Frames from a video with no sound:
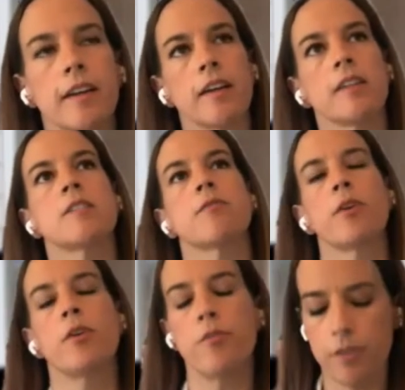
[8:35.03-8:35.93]
it's
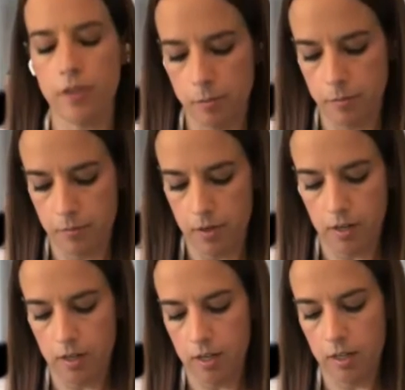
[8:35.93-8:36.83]
very funny.
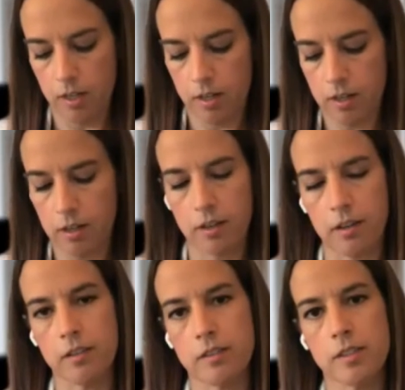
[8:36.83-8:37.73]

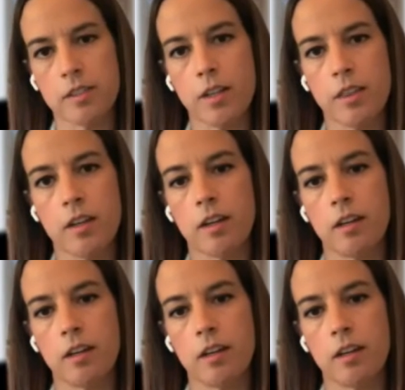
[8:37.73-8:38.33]
It's not that